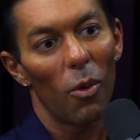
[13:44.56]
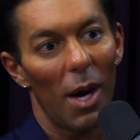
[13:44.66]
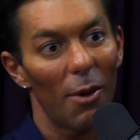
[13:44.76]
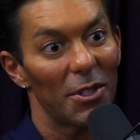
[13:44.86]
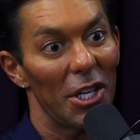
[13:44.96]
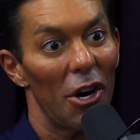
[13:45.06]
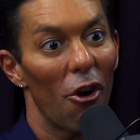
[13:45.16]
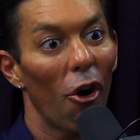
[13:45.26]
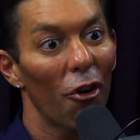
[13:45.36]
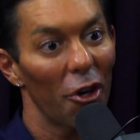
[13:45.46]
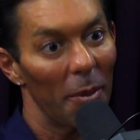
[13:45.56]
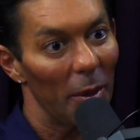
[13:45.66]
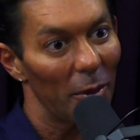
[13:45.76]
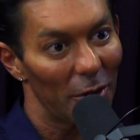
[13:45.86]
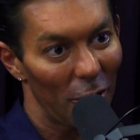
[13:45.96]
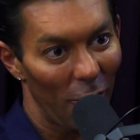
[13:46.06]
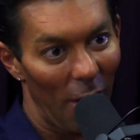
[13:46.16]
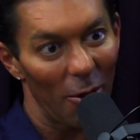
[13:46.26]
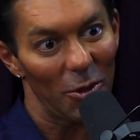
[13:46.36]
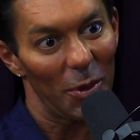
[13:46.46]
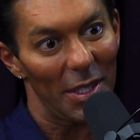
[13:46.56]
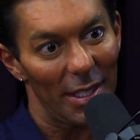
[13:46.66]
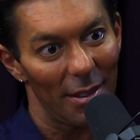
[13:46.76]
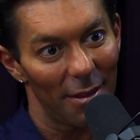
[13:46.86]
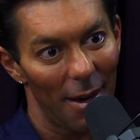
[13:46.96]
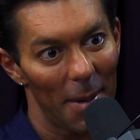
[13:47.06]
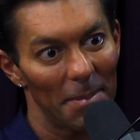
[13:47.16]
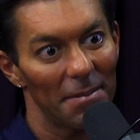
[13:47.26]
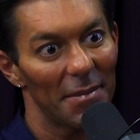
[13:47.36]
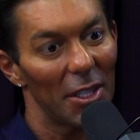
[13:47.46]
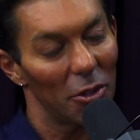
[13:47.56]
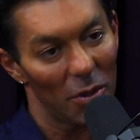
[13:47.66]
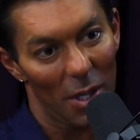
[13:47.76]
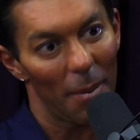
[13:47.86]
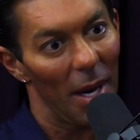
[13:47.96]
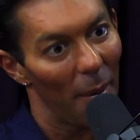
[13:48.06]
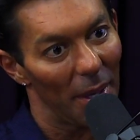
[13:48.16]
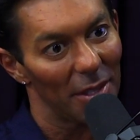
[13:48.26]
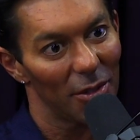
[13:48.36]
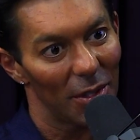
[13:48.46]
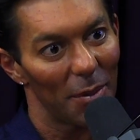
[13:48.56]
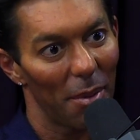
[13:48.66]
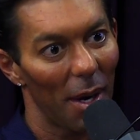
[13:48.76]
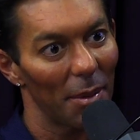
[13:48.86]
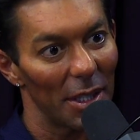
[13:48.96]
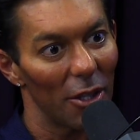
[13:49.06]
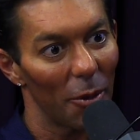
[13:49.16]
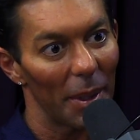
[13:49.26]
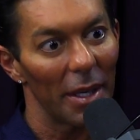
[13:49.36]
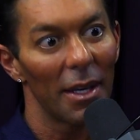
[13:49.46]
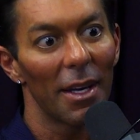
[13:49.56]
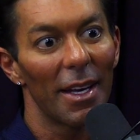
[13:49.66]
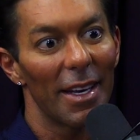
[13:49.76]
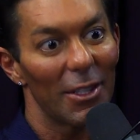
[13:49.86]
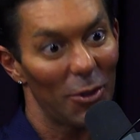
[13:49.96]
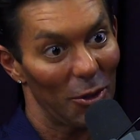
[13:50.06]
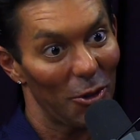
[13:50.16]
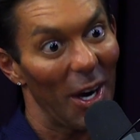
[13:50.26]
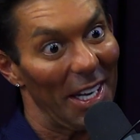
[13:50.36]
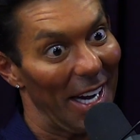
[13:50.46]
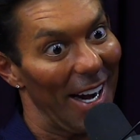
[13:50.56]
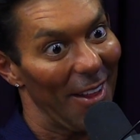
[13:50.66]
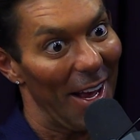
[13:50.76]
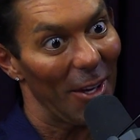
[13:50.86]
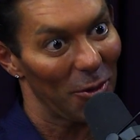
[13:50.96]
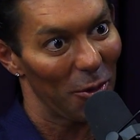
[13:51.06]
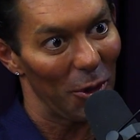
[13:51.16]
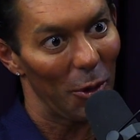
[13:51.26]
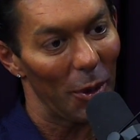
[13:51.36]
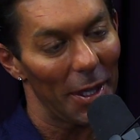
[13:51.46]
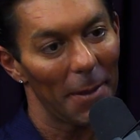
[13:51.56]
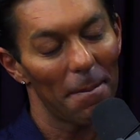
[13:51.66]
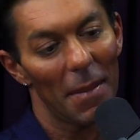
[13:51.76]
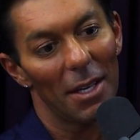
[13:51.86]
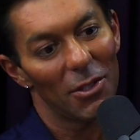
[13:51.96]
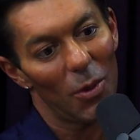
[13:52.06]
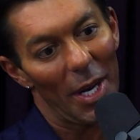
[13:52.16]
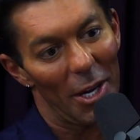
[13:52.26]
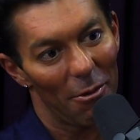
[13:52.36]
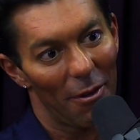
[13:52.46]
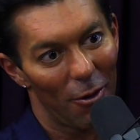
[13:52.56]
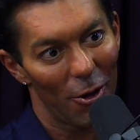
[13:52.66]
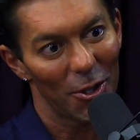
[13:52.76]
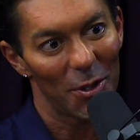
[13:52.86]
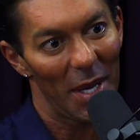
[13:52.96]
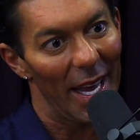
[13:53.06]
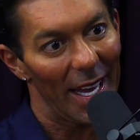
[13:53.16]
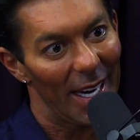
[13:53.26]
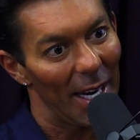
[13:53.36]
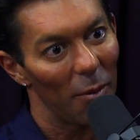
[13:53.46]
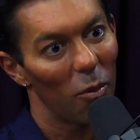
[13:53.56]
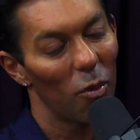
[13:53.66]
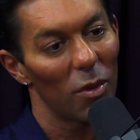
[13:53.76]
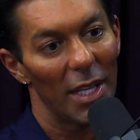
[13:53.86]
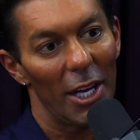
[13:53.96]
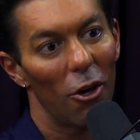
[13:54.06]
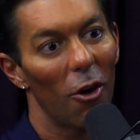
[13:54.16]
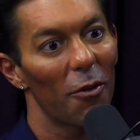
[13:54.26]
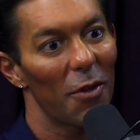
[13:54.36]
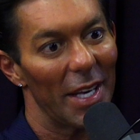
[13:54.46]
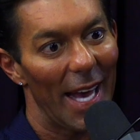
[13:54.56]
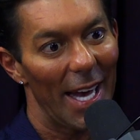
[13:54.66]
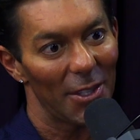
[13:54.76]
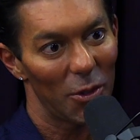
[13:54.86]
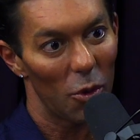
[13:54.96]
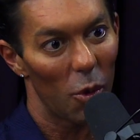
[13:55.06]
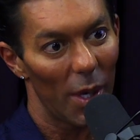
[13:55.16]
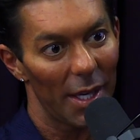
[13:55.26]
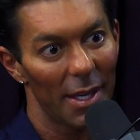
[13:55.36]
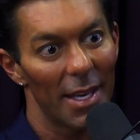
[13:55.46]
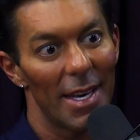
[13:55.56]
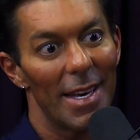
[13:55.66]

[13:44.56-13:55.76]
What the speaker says: Well, I was in an argument with the girl I was with at the time, and she was coming out basically to probably kill me. So I was trying to get out of the house really quick. So I hit reverse, and I let off the gas too quick.